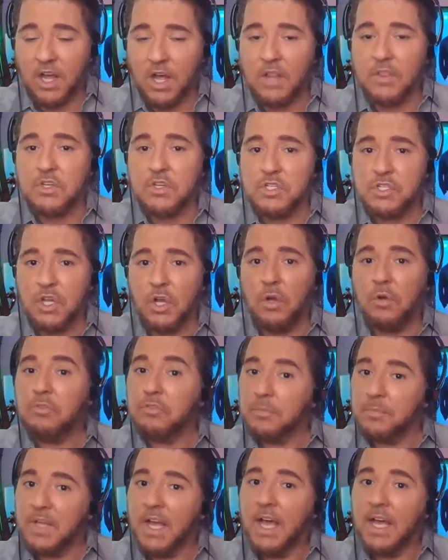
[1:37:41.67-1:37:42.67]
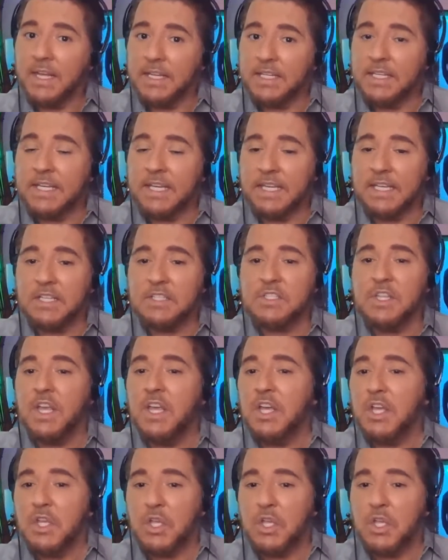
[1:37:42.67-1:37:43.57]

on the show from the High Kings.